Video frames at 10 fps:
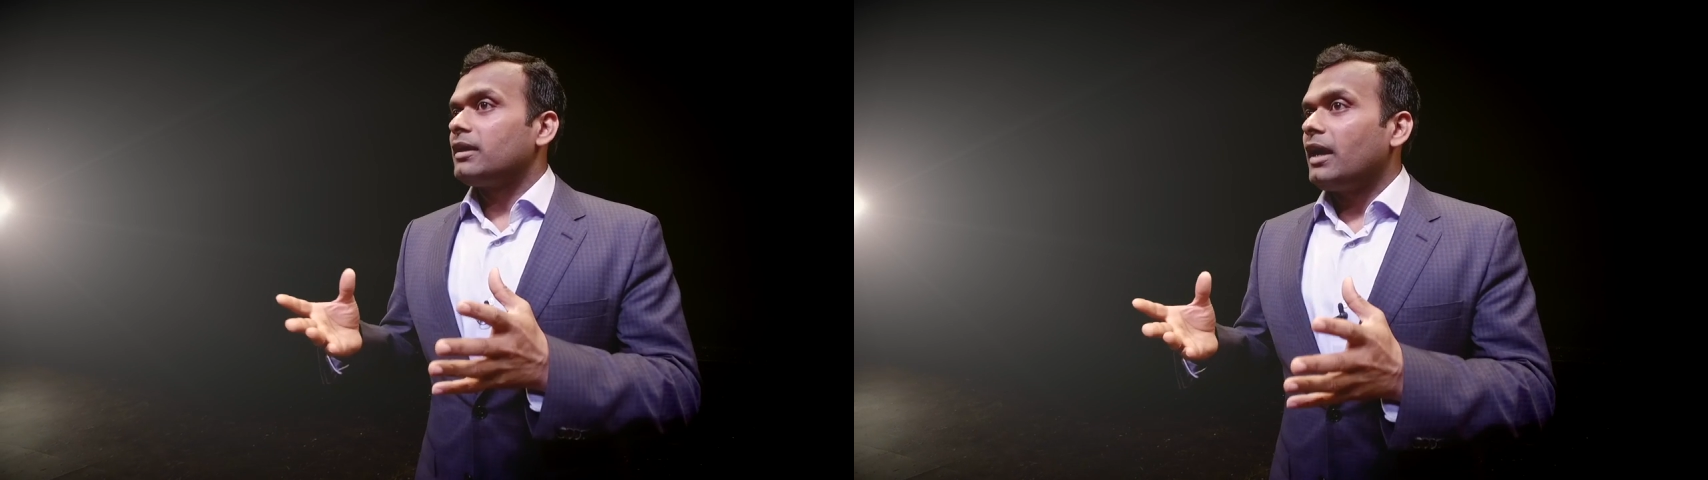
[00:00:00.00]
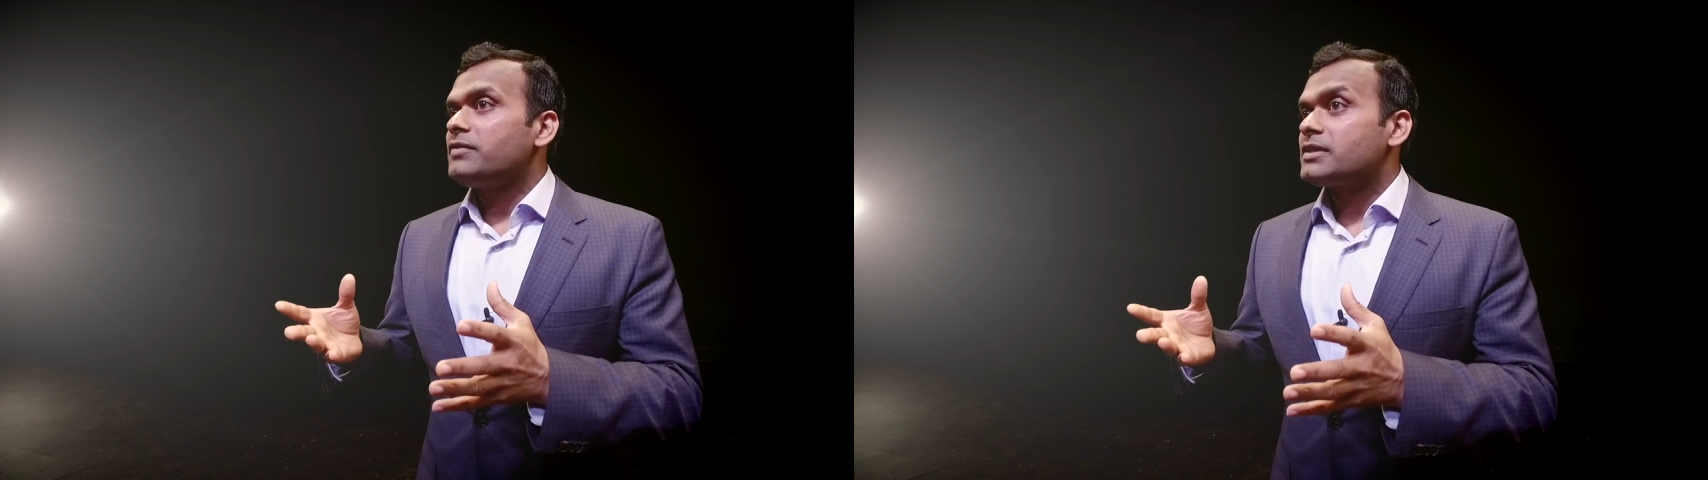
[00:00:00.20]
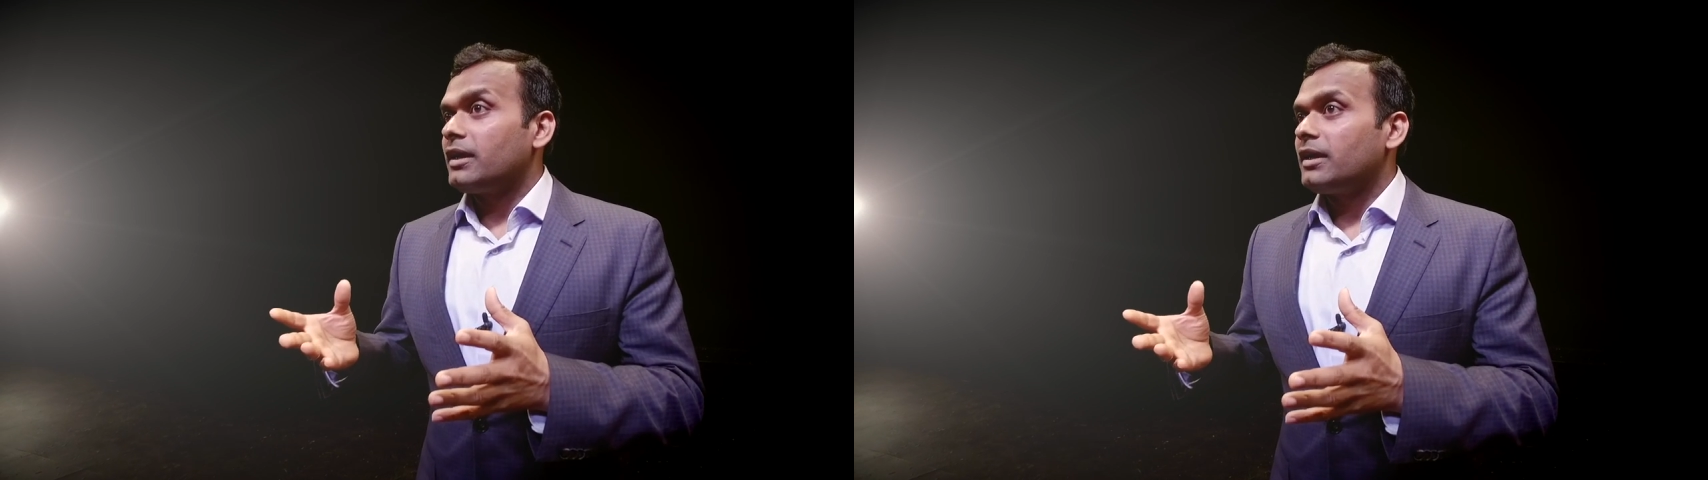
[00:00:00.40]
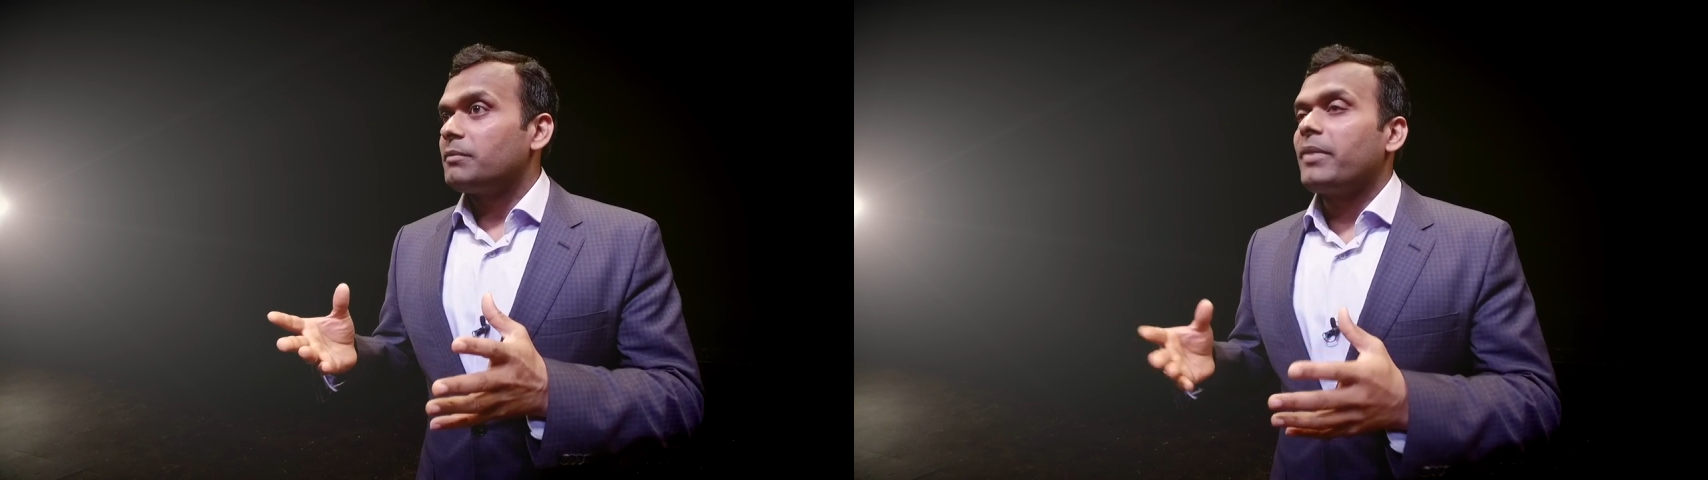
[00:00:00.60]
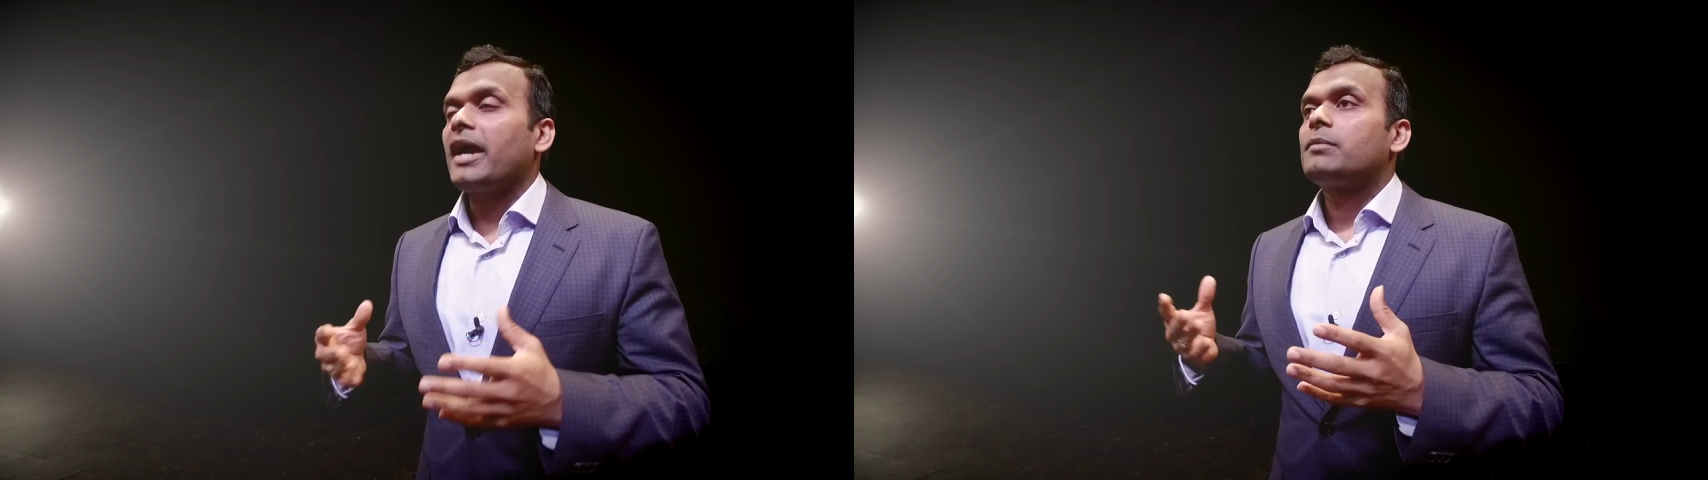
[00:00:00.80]
and lifestyle
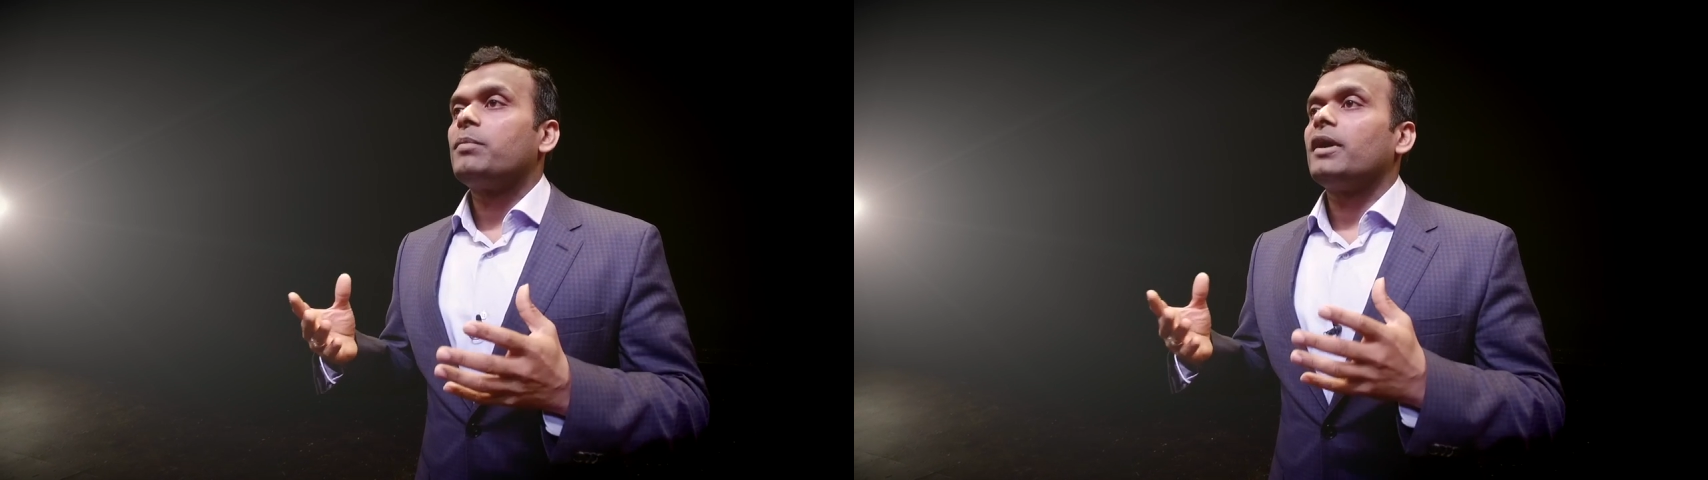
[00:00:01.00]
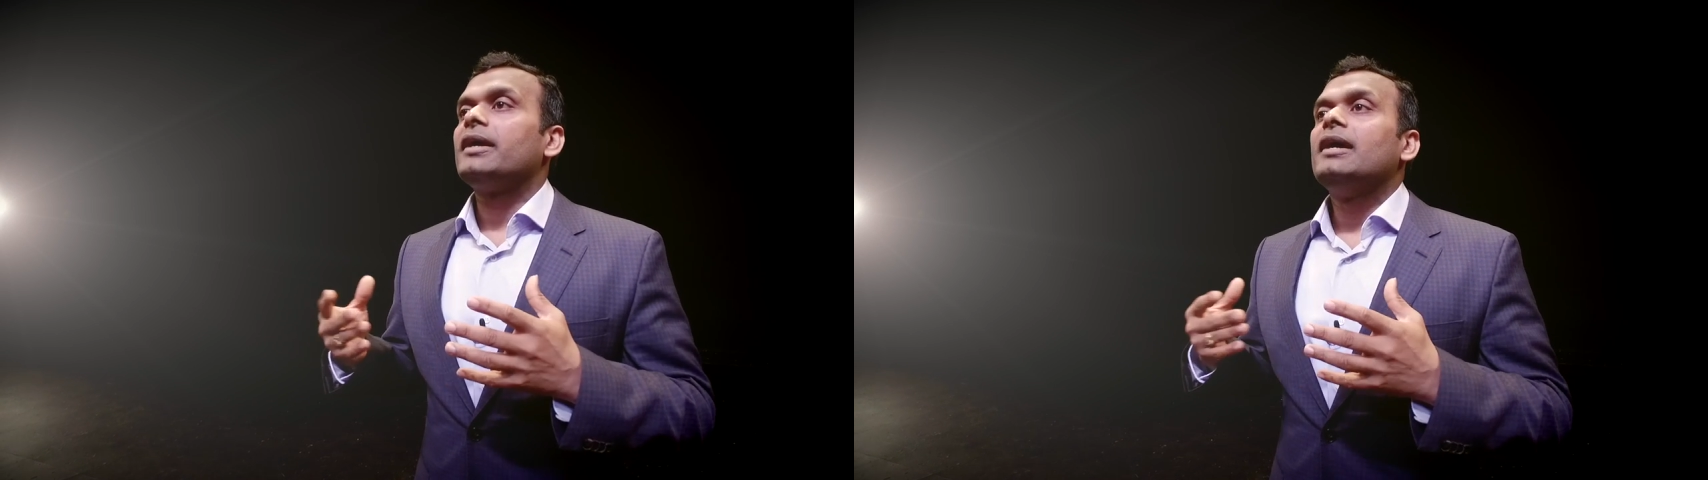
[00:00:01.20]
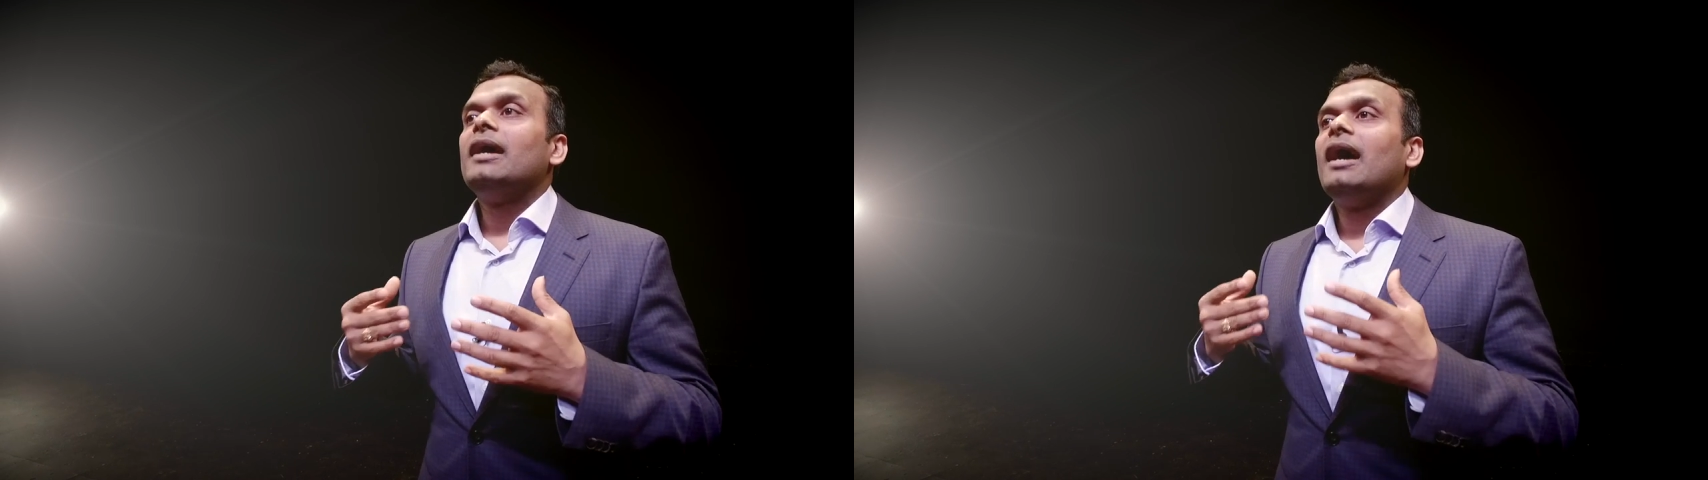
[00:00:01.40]
backed by